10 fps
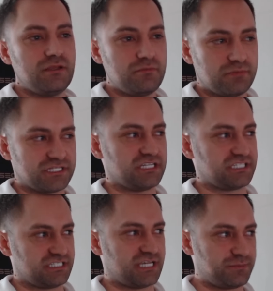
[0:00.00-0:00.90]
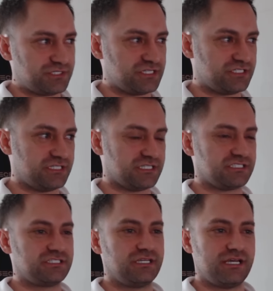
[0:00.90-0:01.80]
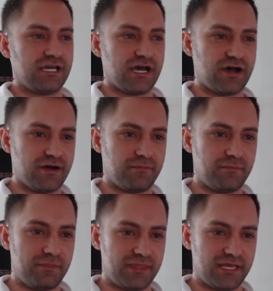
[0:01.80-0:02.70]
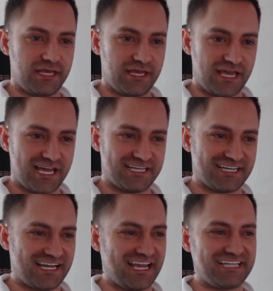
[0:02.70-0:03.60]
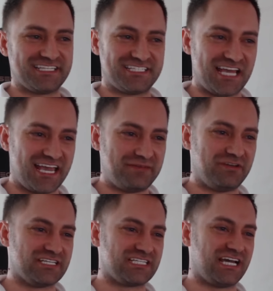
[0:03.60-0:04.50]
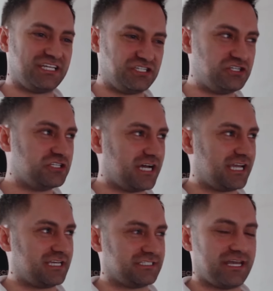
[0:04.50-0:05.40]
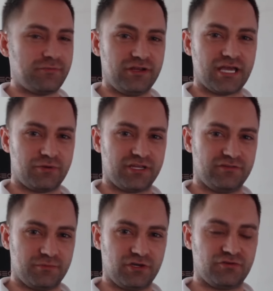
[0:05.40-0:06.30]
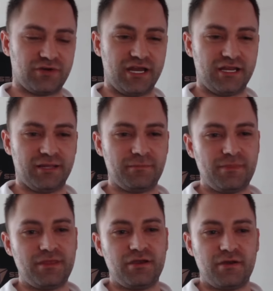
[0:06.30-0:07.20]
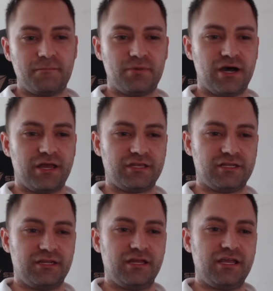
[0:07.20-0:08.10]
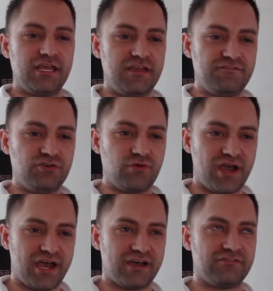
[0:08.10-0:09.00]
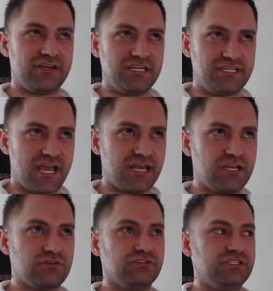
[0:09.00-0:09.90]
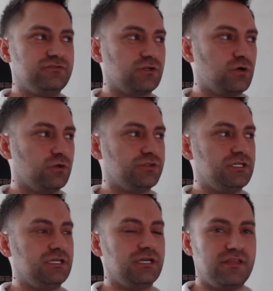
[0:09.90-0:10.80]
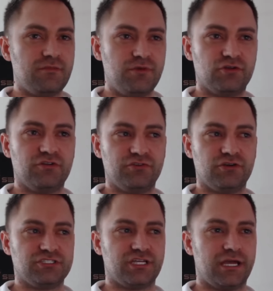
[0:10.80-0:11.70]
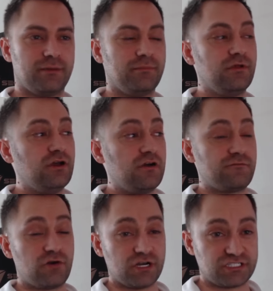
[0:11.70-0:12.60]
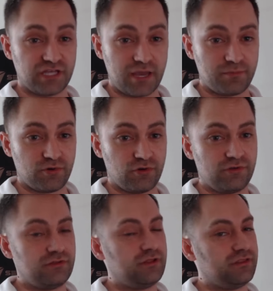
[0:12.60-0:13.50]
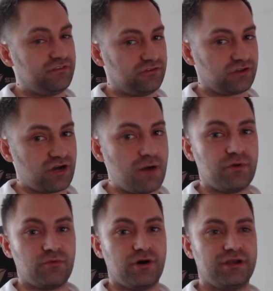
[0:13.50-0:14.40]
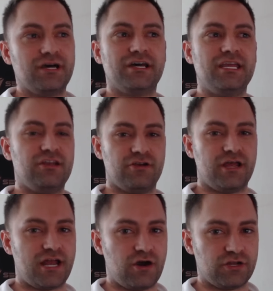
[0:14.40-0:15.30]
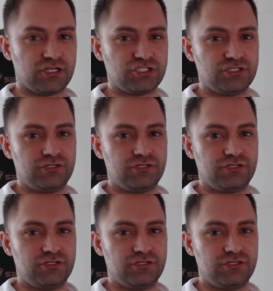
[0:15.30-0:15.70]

But there's exceptions to this. Um, and I hate to say it because I do like Examity, I would give them a good rating. But if you have a technical difficulty in the middle of your exam, for example, this is a common one, an internet outage